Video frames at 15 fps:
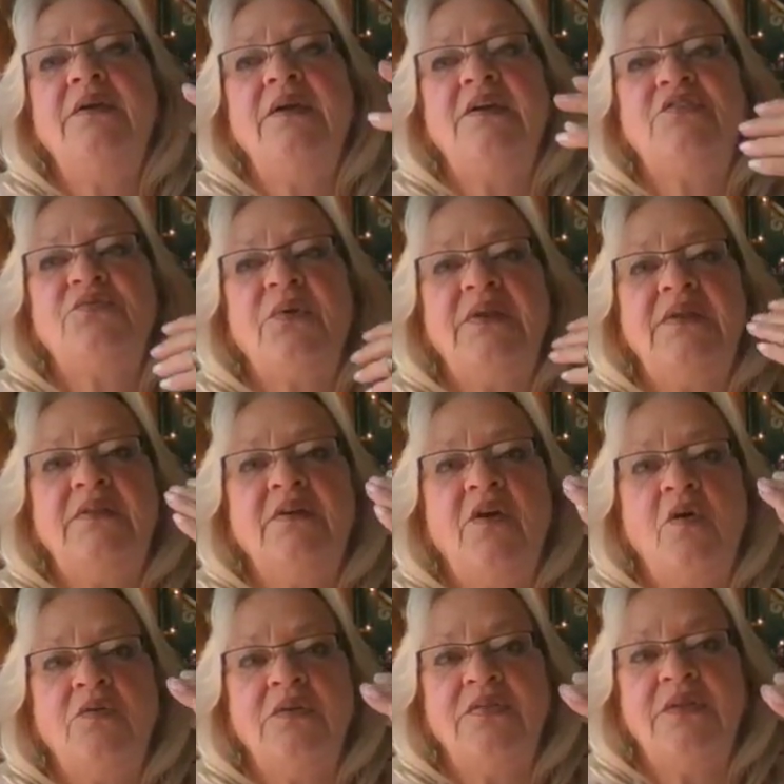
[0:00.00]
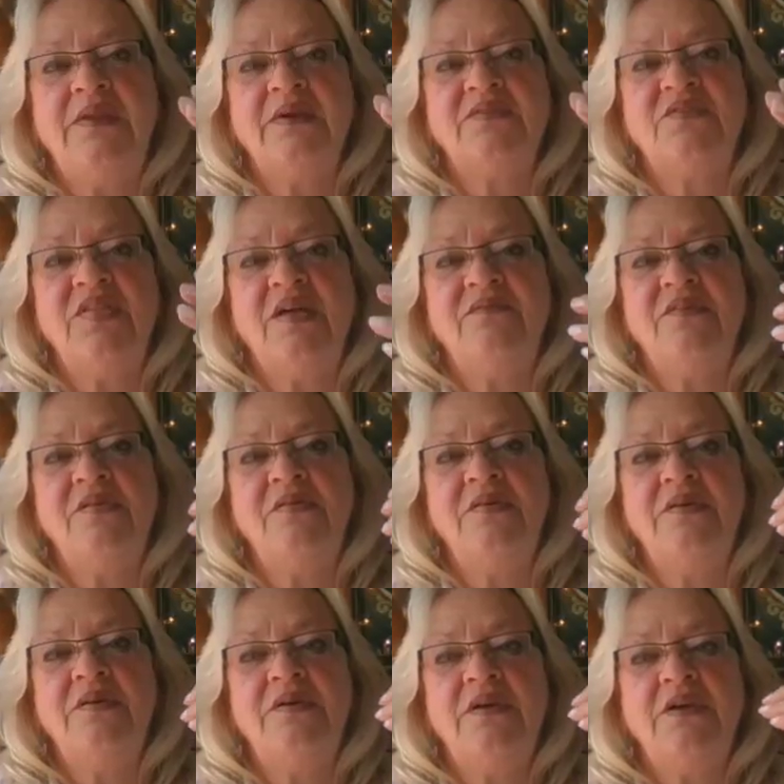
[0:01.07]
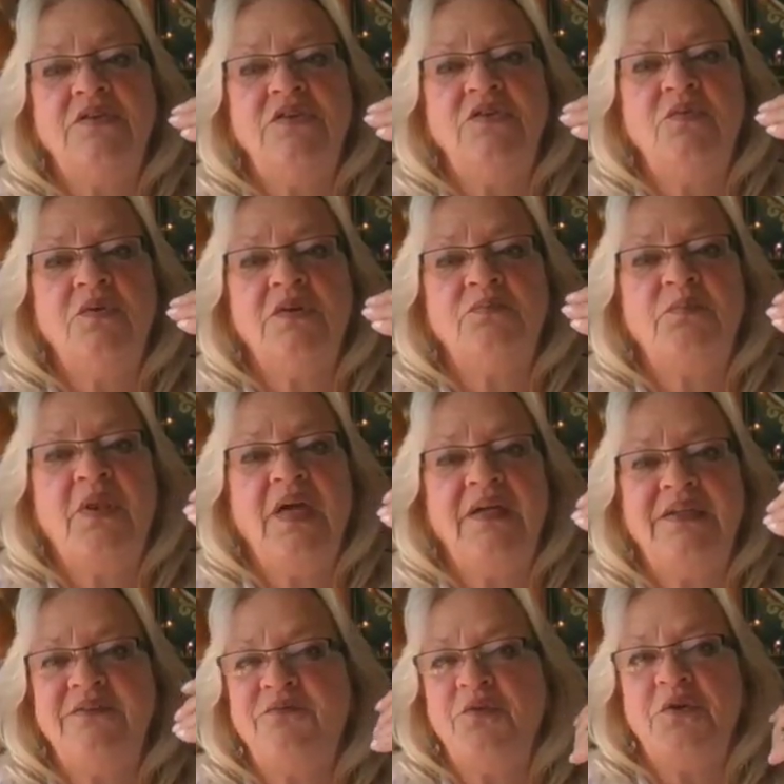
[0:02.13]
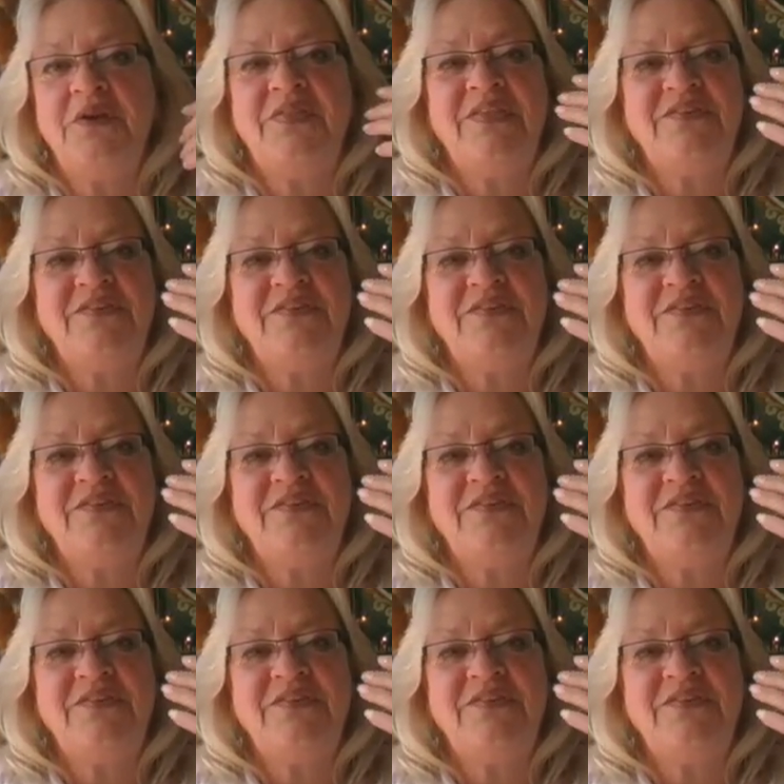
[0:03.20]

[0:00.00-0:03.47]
it's ready to go to the next level and you weren't planning for it.